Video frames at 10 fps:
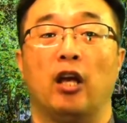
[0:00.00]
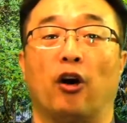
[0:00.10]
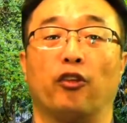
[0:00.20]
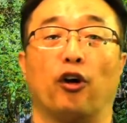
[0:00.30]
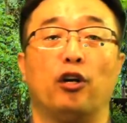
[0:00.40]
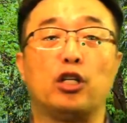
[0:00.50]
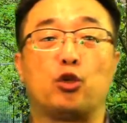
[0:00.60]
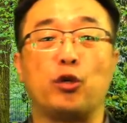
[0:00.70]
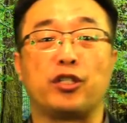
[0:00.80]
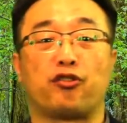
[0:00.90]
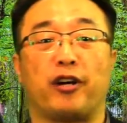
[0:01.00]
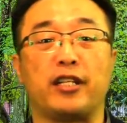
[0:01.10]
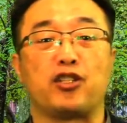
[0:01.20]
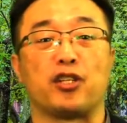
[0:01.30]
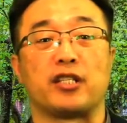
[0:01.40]
An early Jewish
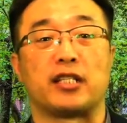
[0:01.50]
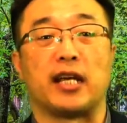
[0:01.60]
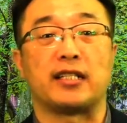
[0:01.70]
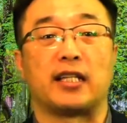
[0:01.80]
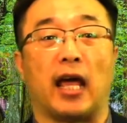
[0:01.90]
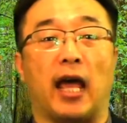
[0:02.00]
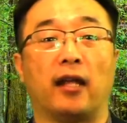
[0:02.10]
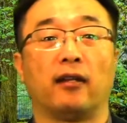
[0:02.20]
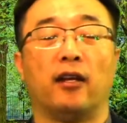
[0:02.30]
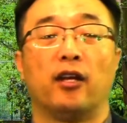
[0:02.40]
tradition says that